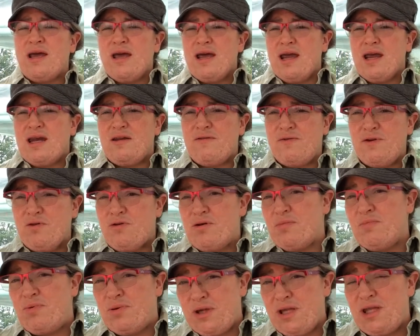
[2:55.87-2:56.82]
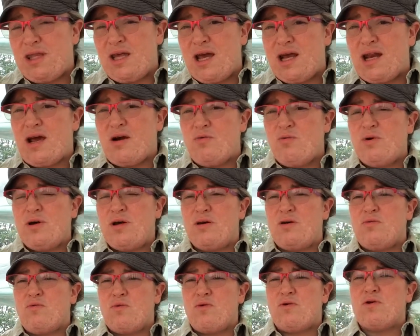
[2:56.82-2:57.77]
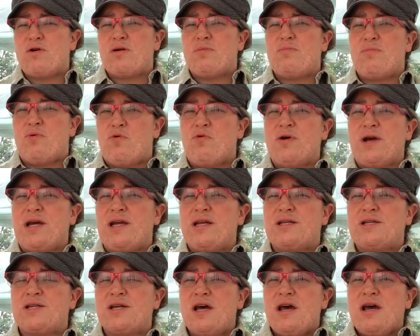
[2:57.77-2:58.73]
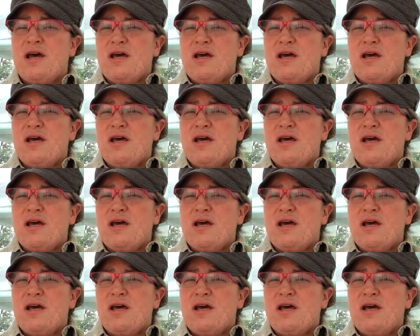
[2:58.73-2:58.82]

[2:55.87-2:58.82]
and if you complete that, I will award points.